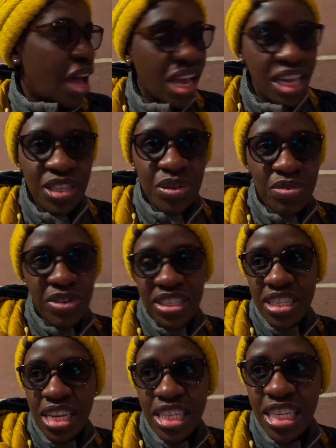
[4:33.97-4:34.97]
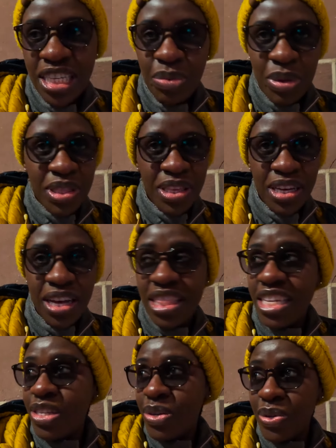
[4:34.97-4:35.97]
I get so fascinated with
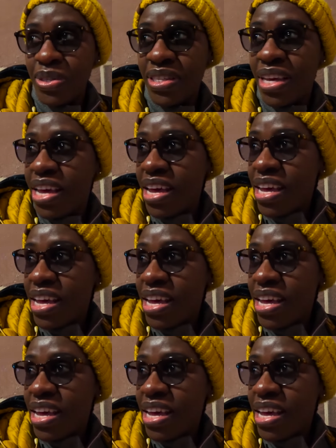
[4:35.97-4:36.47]
cathedrals